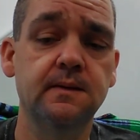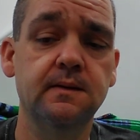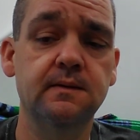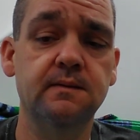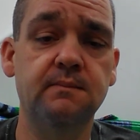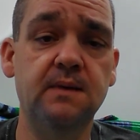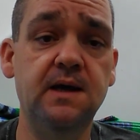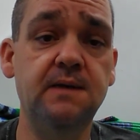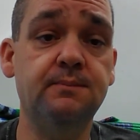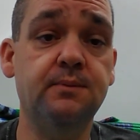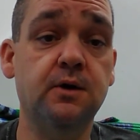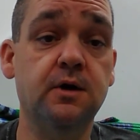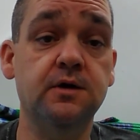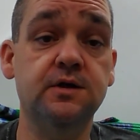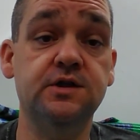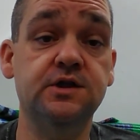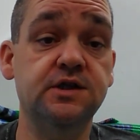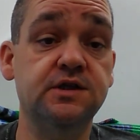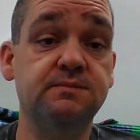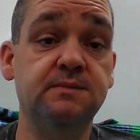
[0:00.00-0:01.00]
main part
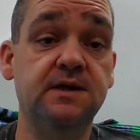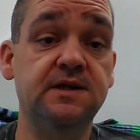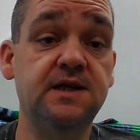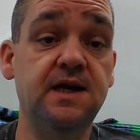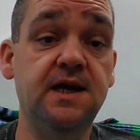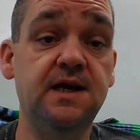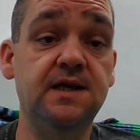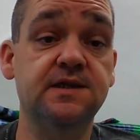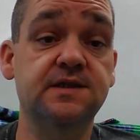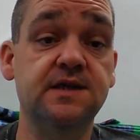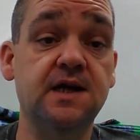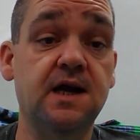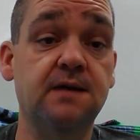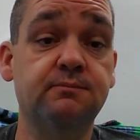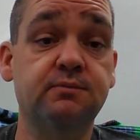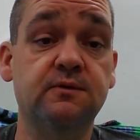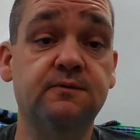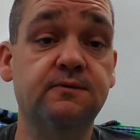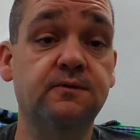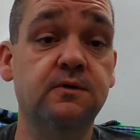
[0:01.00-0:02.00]
is just my taste. I
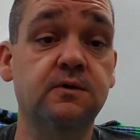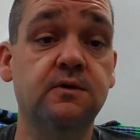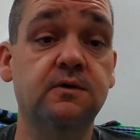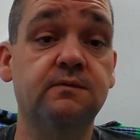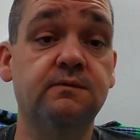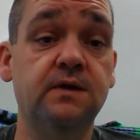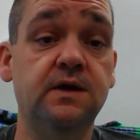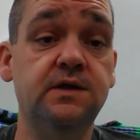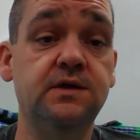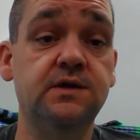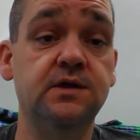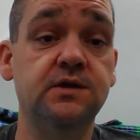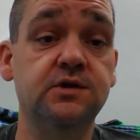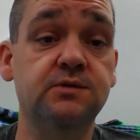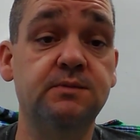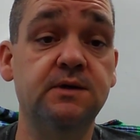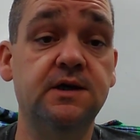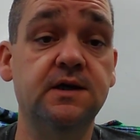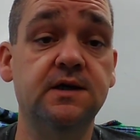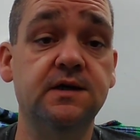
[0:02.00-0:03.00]
prefer vintage
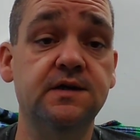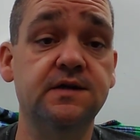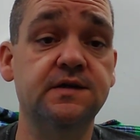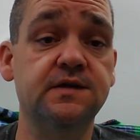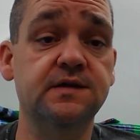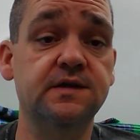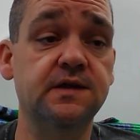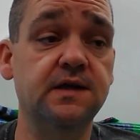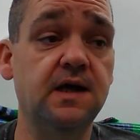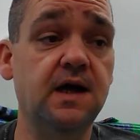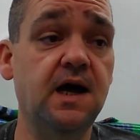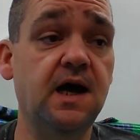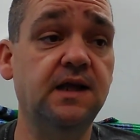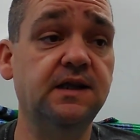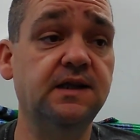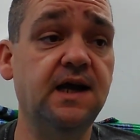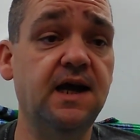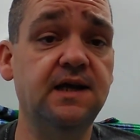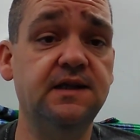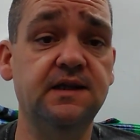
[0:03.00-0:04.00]
because I
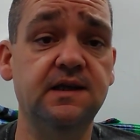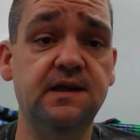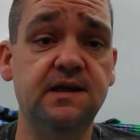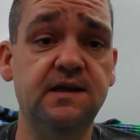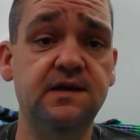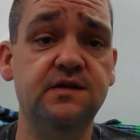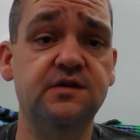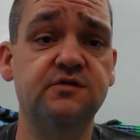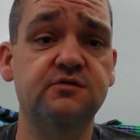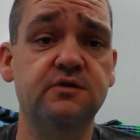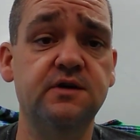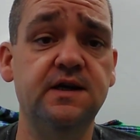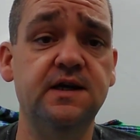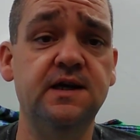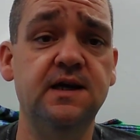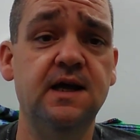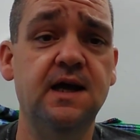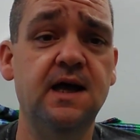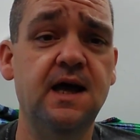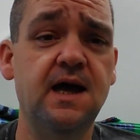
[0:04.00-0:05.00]
like the
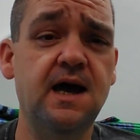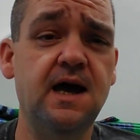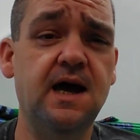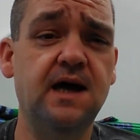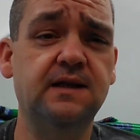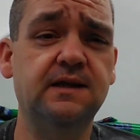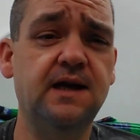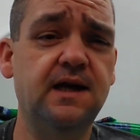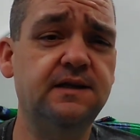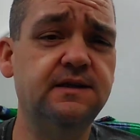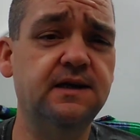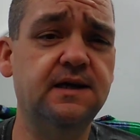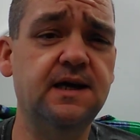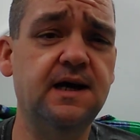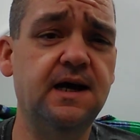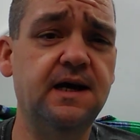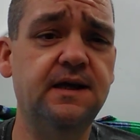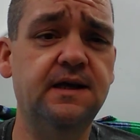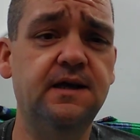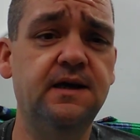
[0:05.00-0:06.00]
history. I like the
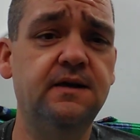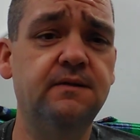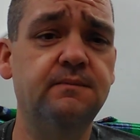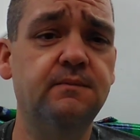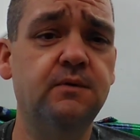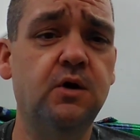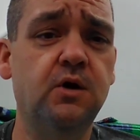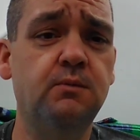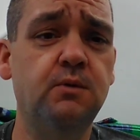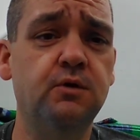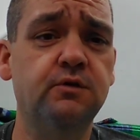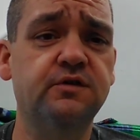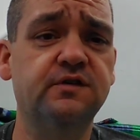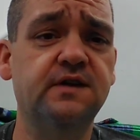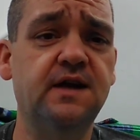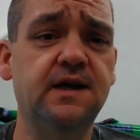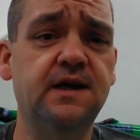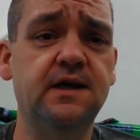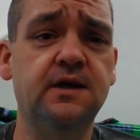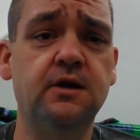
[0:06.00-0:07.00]
kind of almost
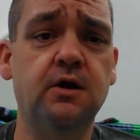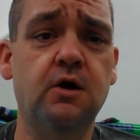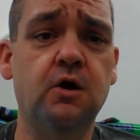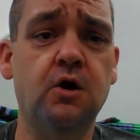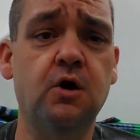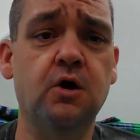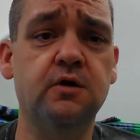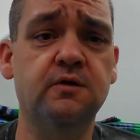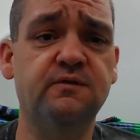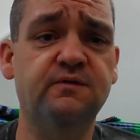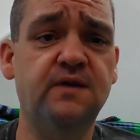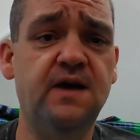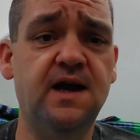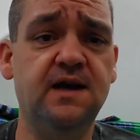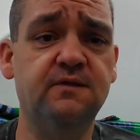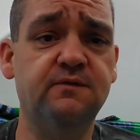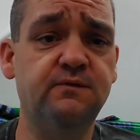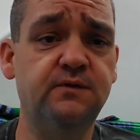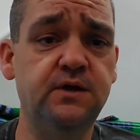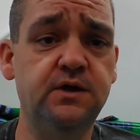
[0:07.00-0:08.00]
like an
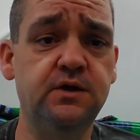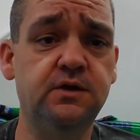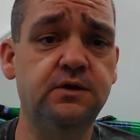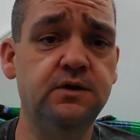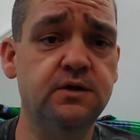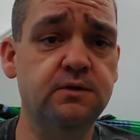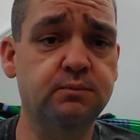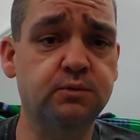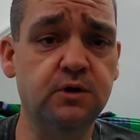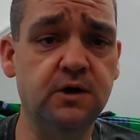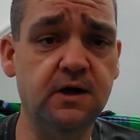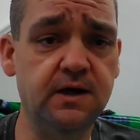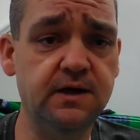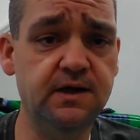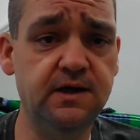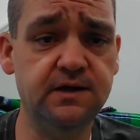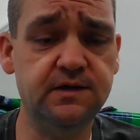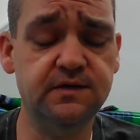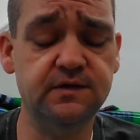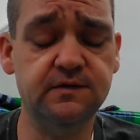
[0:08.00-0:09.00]
artifact feel of the
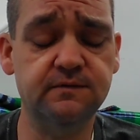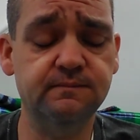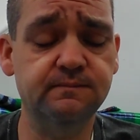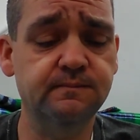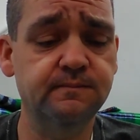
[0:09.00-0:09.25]
products.